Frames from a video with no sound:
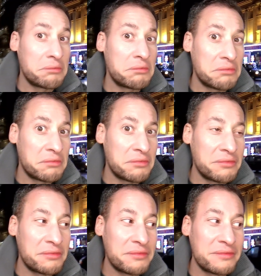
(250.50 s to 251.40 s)

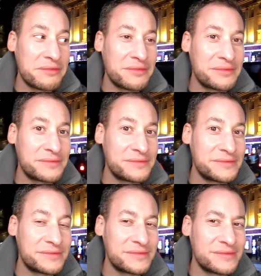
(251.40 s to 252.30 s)

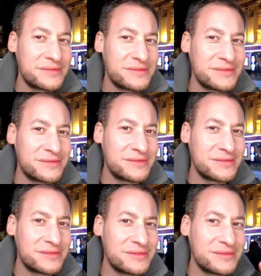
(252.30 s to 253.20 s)

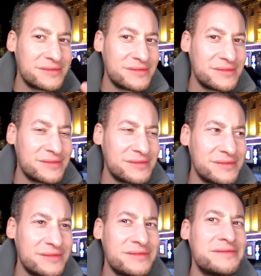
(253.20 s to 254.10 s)

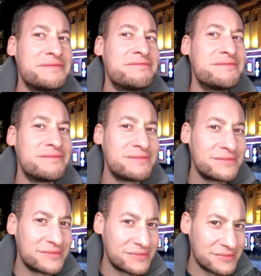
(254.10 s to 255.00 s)

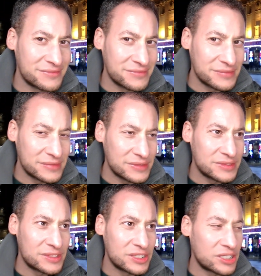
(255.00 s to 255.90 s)

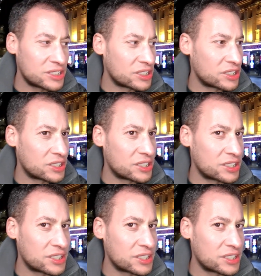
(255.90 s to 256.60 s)
(not speaking)